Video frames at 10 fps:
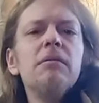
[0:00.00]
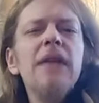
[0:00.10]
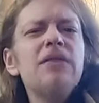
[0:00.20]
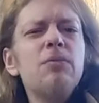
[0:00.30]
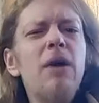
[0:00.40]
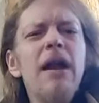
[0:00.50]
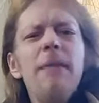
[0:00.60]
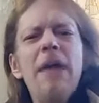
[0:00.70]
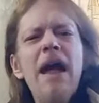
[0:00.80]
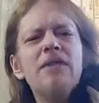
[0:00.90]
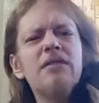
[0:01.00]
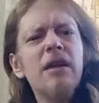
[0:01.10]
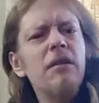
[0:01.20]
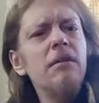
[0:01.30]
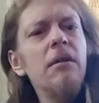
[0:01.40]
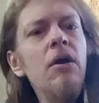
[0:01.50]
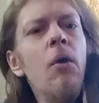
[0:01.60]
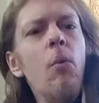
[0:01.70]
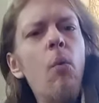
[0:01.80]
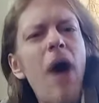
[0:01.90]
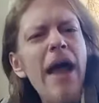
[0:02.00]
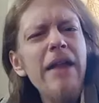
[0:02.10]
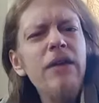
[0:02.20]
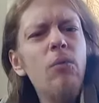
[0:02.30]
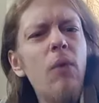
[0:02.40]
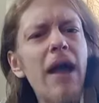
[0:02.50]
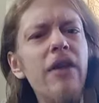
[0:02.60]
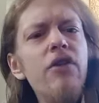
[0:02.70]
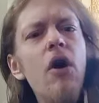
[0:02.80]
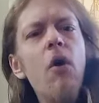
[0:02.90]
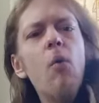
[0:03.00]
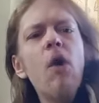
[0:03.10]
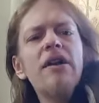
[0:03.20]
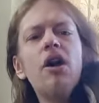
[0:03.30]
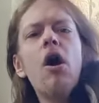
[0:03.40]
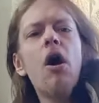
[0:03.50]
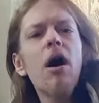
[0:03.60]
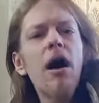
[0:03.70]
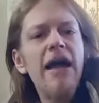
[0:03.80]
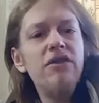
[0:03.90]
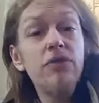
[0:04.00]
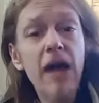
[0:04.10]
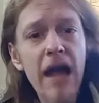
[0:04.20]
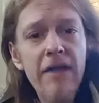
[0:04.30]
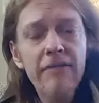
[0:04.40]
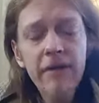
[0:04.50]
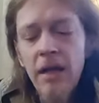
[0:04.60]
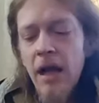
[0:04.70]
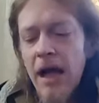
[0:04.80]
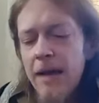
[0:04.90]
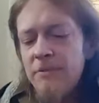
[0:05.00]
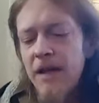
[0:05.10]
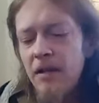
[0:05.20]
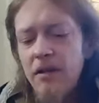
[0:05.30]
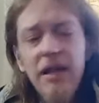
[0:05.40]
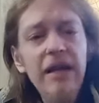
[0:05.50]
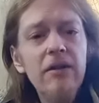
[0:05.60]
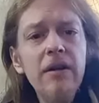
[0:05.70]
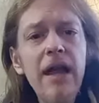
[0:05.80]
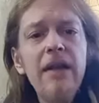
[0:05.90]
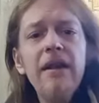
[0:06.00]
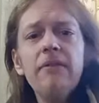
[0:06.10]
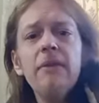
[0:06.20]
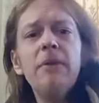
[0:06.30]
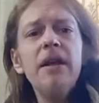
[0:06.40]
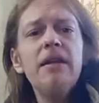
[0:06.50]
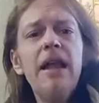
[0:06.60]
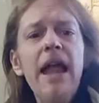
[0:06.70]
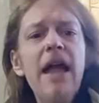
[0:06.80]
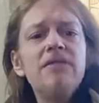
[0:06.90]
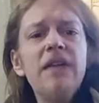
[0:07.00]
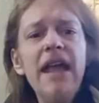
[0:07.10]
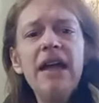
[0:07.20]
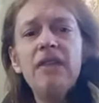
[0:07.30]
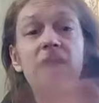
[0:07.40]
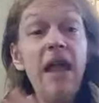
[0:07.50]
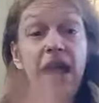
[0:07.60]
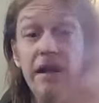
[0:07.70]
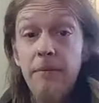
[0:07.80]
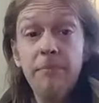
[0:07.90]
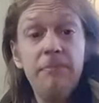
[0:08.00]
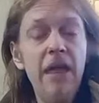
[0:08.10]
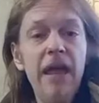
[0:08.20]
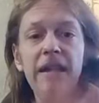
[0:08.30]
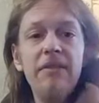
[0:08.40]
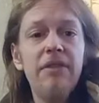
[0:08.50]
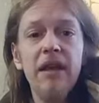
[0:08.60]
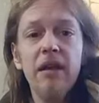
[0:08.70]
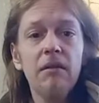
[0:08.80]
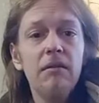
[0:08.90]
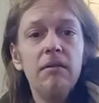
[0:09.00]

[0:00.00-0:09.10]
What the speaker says: That's what I'm asking. Why do you want to know what car I drive? I'm telling the internet and everybody that has anything